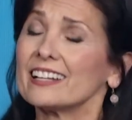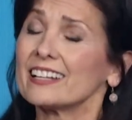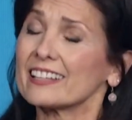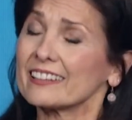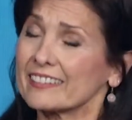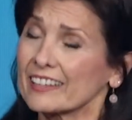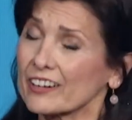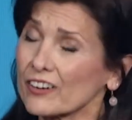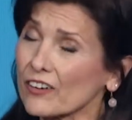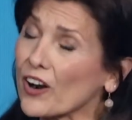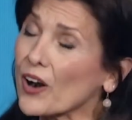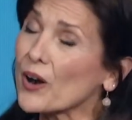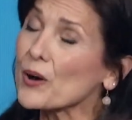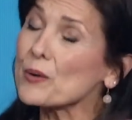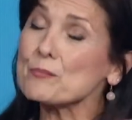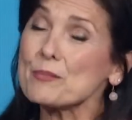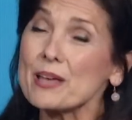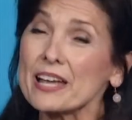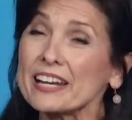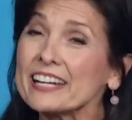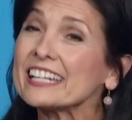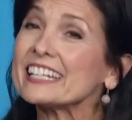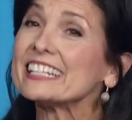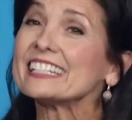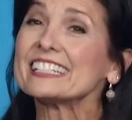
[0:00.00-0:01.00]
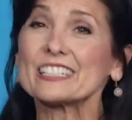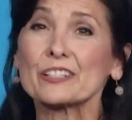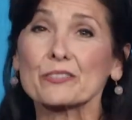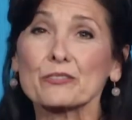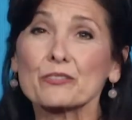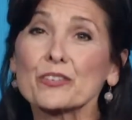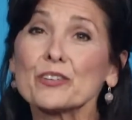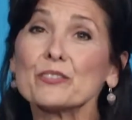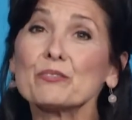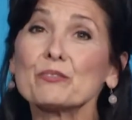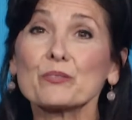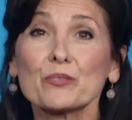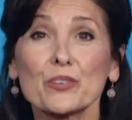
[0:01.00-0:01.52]
There are many
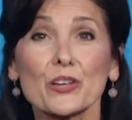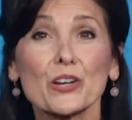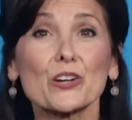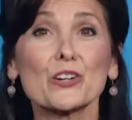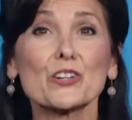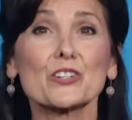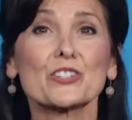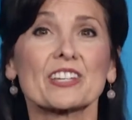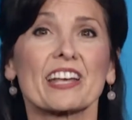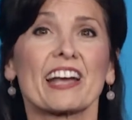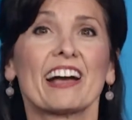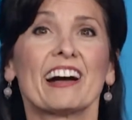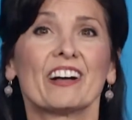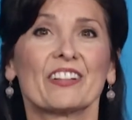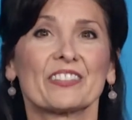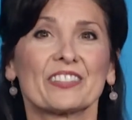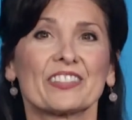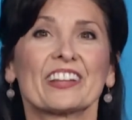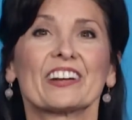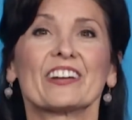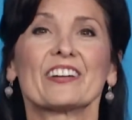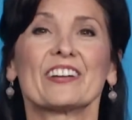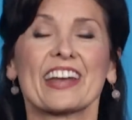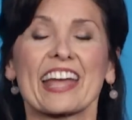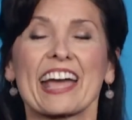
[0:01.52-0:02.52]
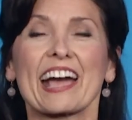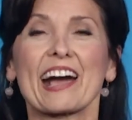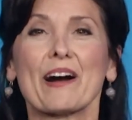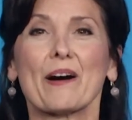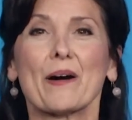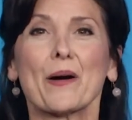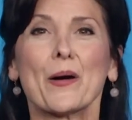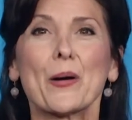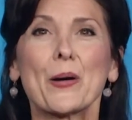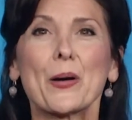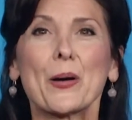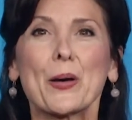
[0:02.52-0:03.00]
different fears out there now,